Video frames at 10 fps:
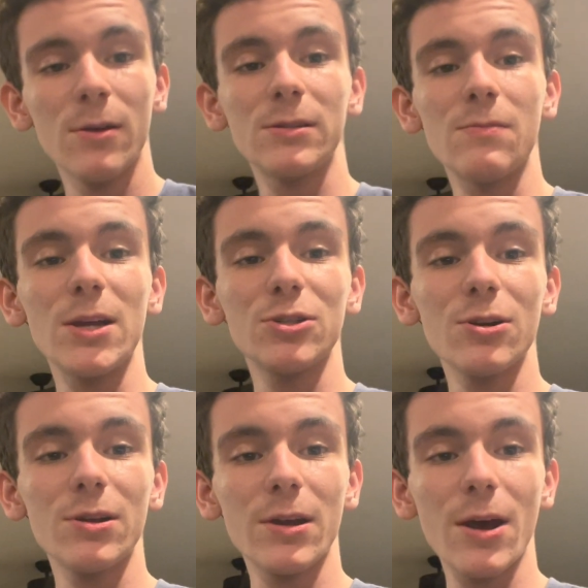So make
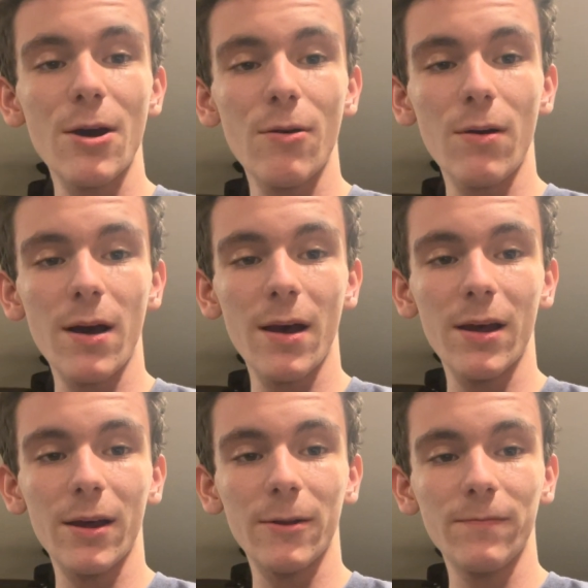sure to go
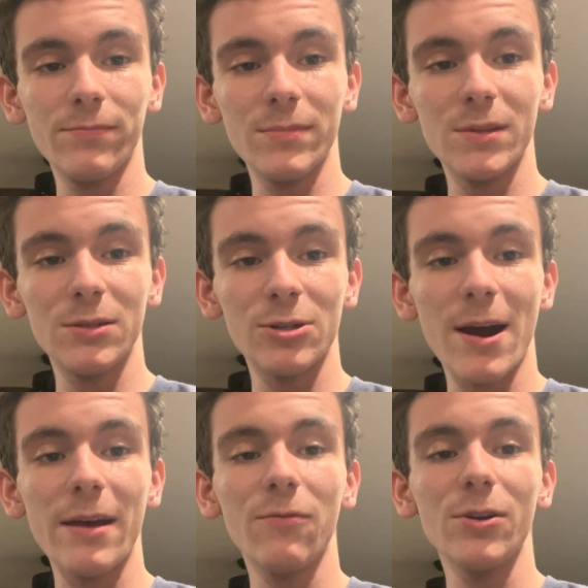
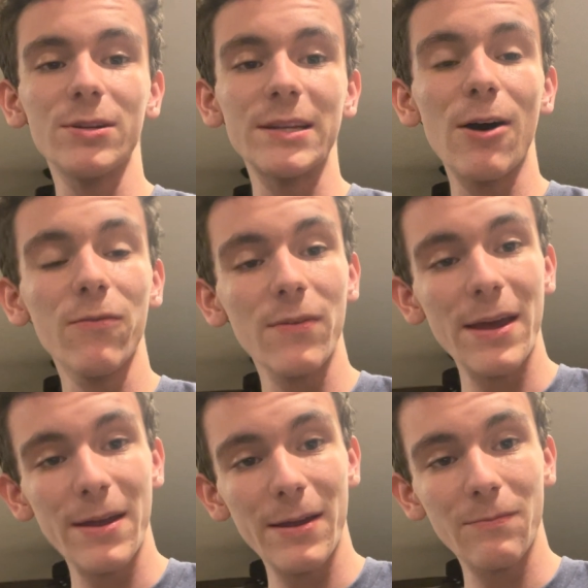try it for yourself.
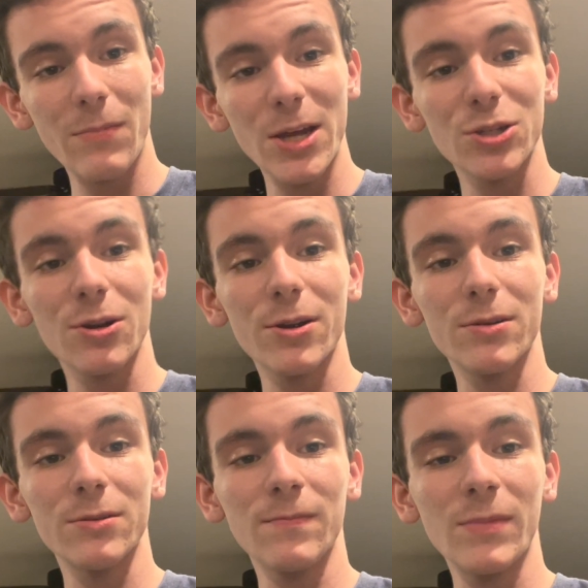And make
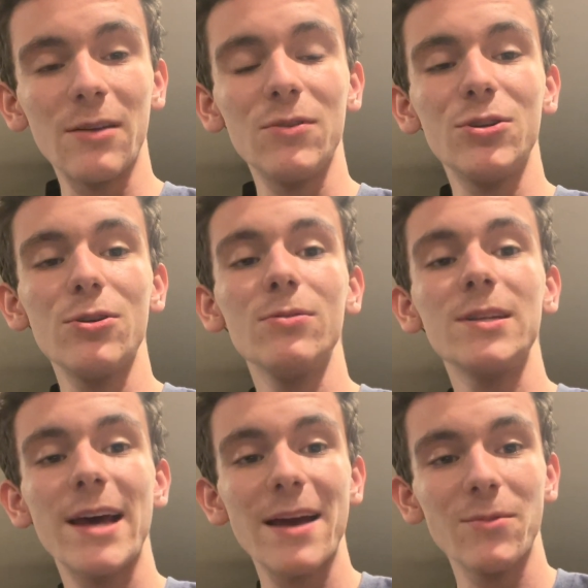sure, if you do,
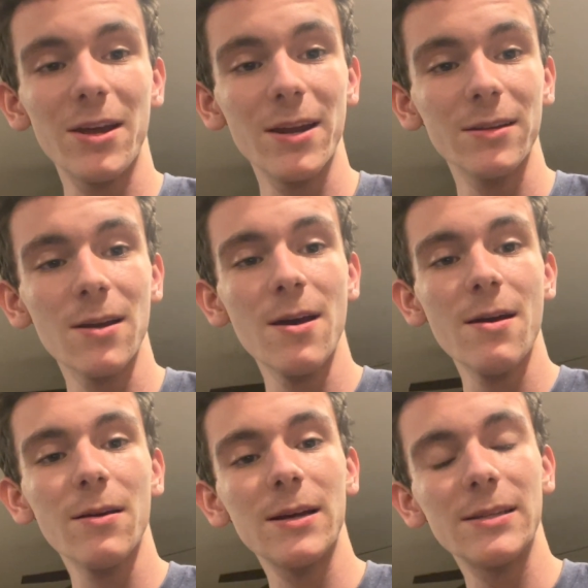to tag me in it.
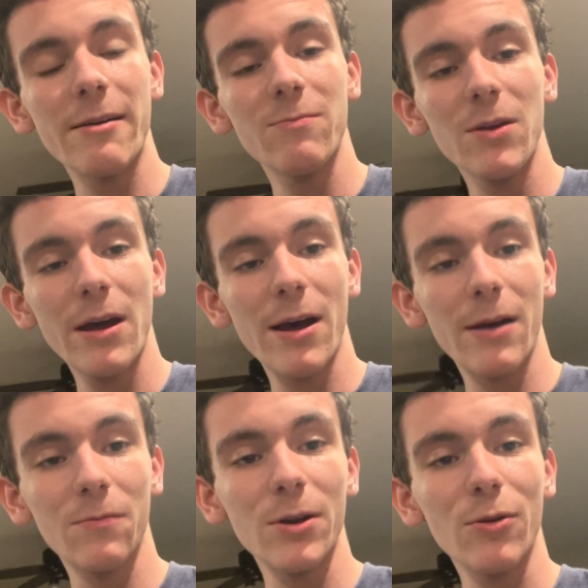Because that would be
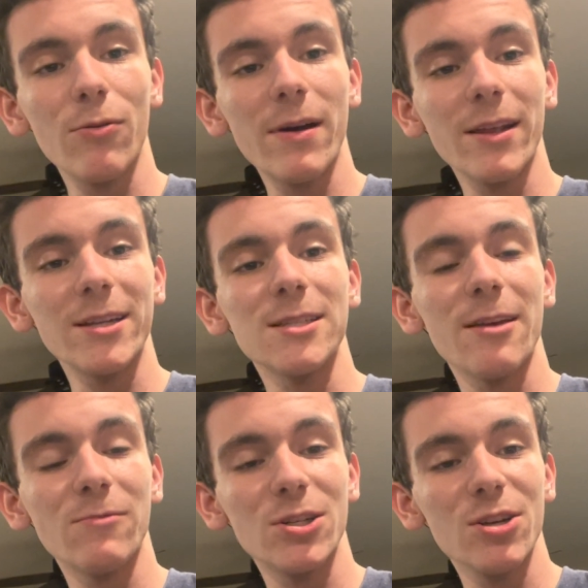pretty cool. I'd like to
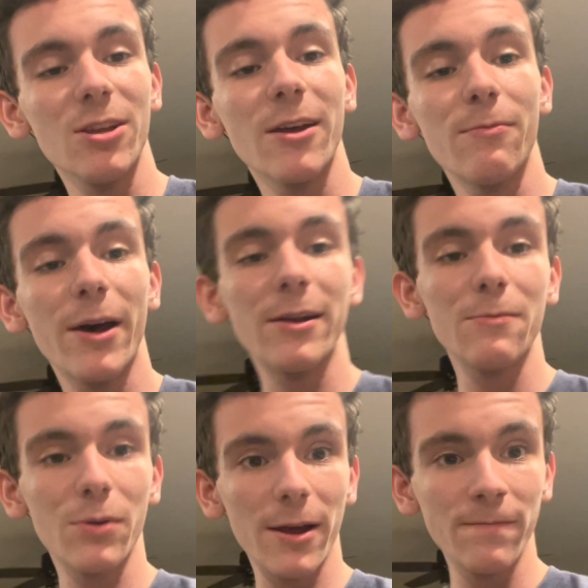see what you think about
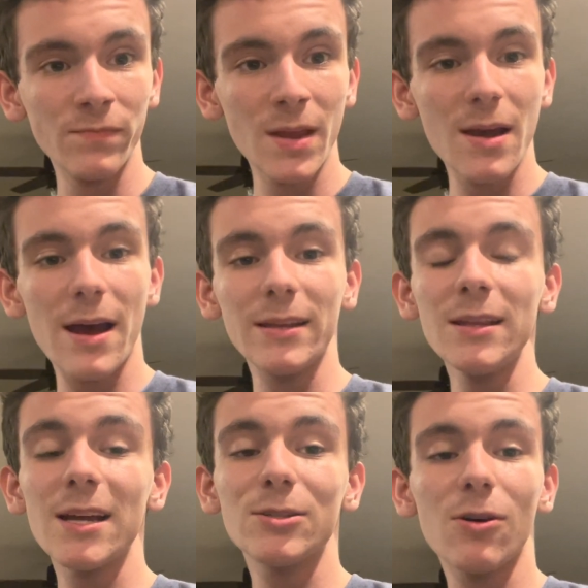it. But I
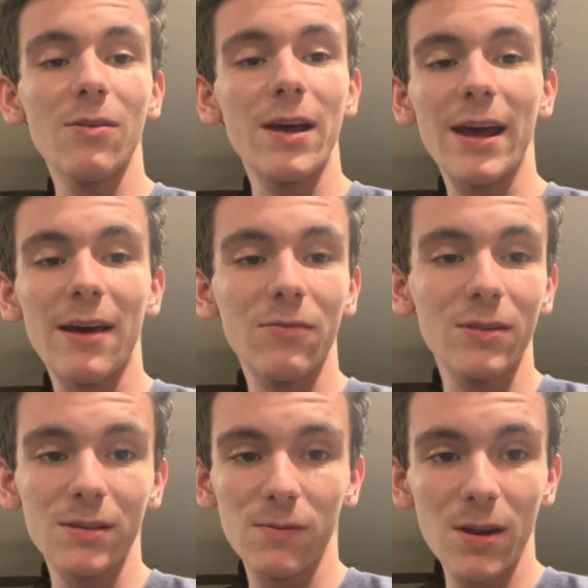think that's all I have
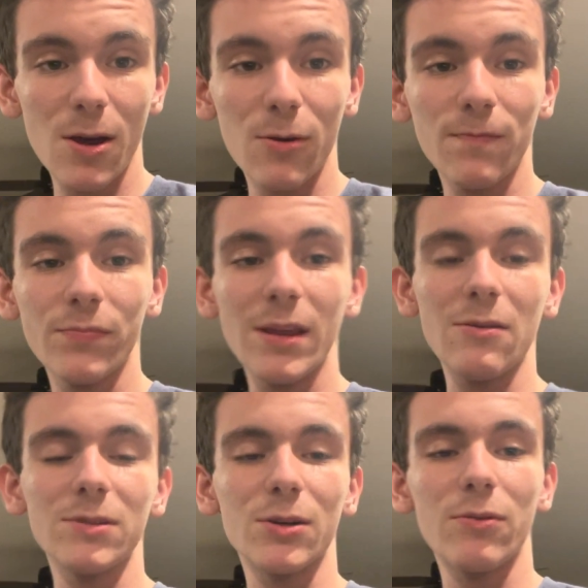for this video.
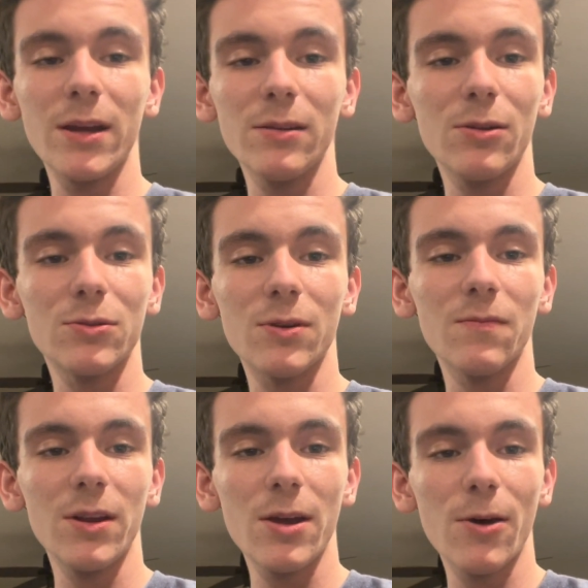It was a quick little
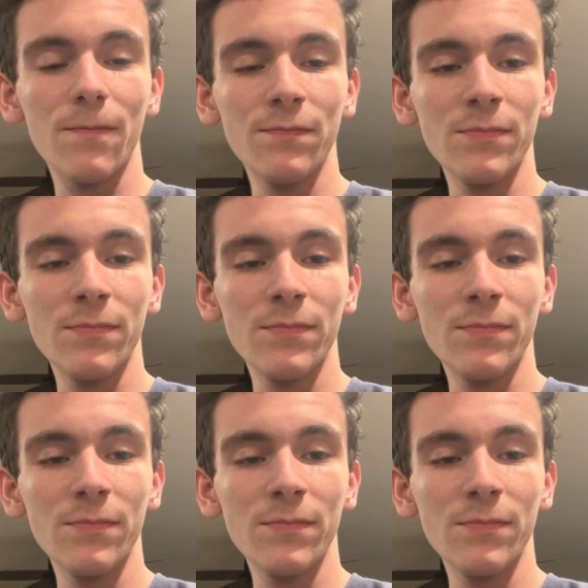short video.